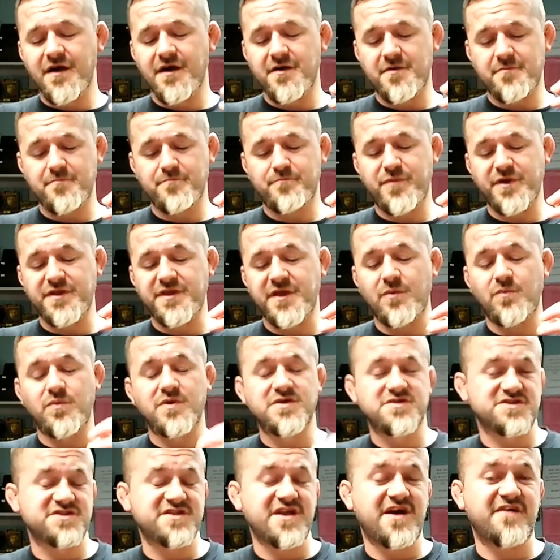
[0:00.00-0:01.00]
but
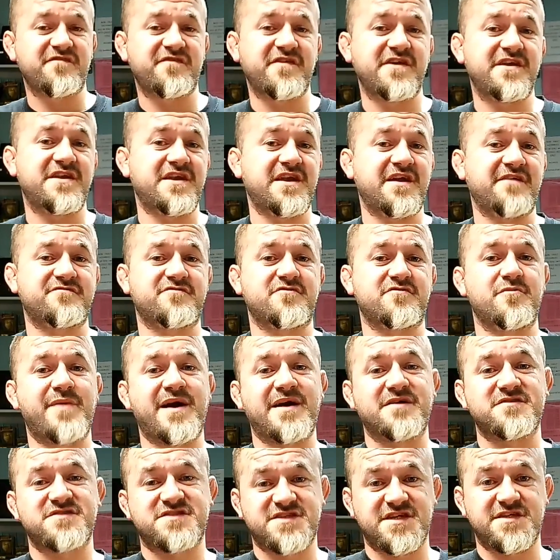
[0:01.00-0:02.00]
they will start feeding
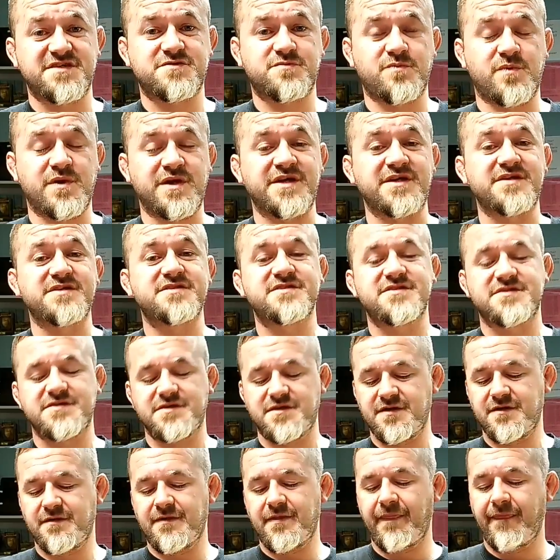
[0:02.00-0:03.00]
after about 6
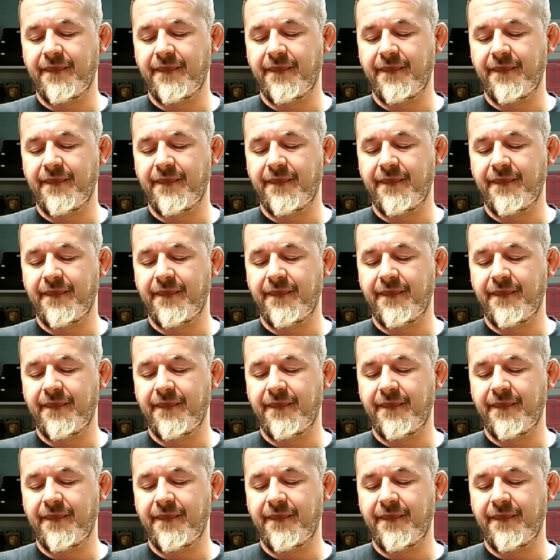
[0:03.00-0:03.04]
weeks.